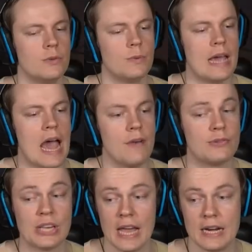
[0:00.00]
We have
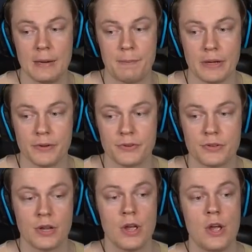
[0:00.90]
sanity pills.
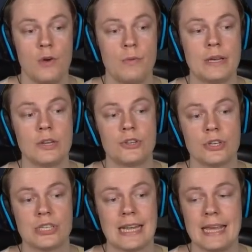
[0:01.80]
We could
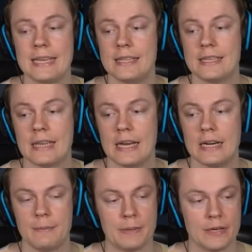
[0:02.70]
just take in the
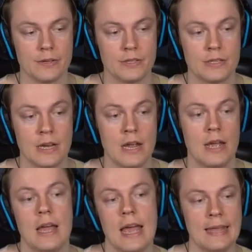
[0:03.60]
sanity pills
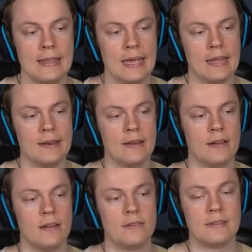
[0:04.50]
and then
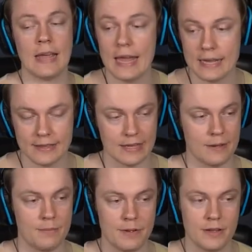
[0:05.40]
take
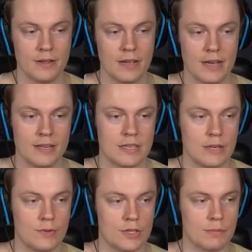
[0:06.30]
them and see
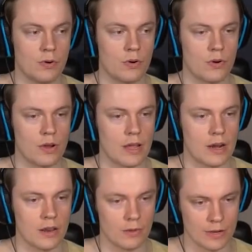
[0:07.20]
if it's a Moroi. And
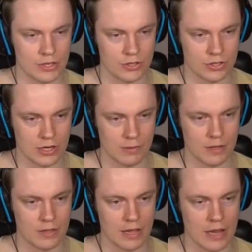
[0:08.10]
otherwise, it's just going to be
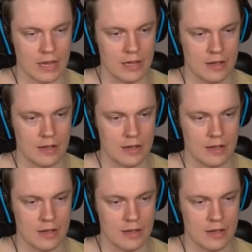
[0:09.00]
a Thaye.